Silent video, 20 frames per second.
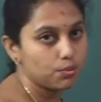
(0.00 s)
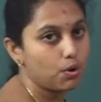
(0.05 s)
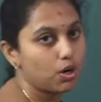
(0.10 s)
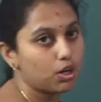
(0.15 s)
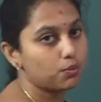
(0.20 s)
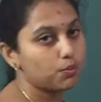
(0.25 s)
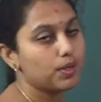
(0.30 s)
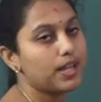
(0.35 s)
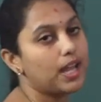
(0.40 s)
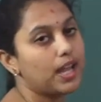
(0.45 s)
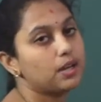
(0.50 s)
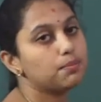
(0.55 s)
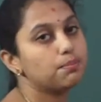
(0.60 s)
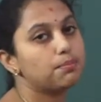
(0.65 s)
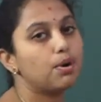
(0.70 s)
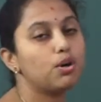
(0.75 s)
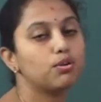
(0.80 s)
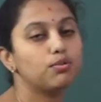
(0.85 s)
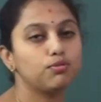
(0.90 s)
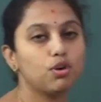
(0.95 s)
what we can
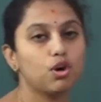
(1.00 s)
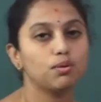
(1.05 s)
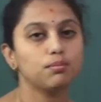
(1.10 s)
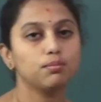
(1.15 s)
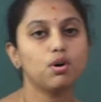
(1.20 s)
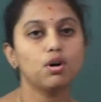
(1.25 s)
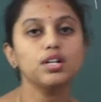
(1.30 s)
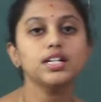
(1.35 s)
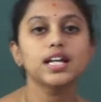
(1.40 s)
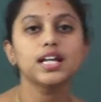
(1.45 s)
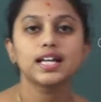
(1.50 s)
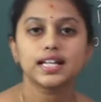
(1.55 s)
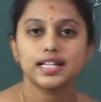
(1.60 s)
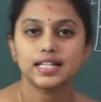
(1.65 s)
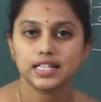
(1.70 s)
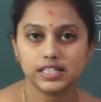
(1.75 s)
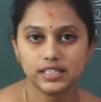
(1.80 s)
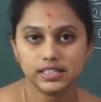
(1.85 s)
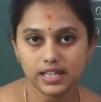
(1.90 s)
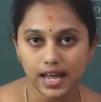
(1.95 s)
perform on
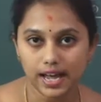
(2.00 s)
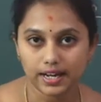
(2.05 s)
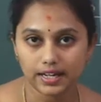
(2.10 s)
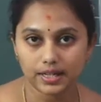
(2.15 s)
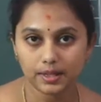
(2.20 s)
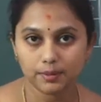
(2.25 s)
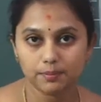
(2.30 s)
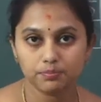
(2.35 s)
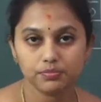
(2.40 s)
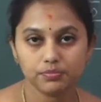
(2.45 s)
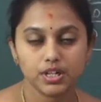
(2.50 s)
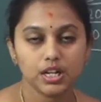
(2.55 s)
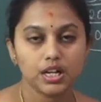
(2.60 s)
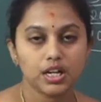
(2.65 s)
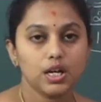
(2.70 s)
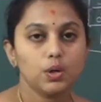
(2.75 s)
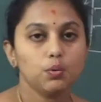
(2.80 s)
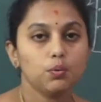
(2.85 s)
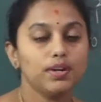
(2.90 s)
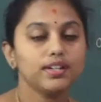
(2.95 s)
stack.
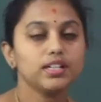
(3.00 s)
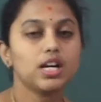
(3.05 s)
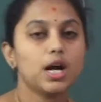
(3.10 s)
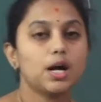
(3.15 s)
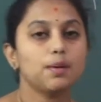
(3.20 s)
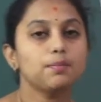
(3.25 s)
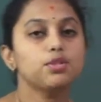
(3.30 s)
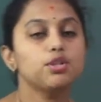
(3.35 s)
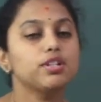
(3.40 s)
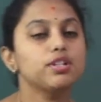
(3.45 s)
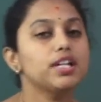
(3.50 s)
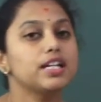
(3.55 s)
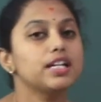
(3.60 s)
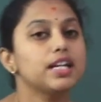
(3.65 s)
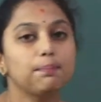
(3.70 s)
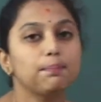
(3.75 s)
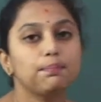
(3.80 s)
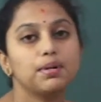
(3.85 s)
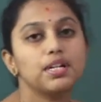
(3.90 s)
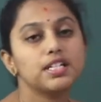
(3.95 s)
When it comes to the
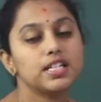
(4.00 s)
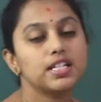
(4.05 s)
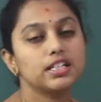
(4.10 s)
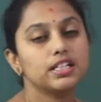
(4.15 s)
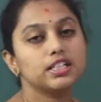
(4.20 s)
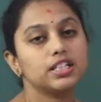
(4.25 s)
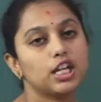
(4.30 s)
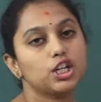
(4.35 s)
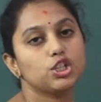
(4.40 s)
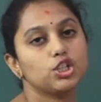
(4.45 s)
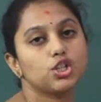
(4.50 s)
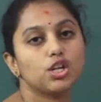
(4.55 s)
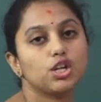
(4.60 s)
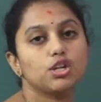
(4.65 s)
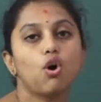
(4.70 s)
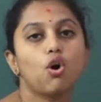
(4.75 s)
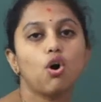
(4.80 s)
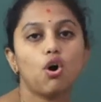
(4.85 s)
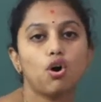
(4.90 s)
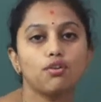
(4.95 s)
representation
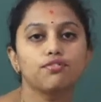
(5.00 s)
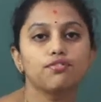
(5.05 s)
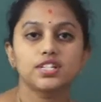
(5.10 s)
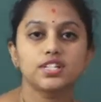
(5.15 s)
of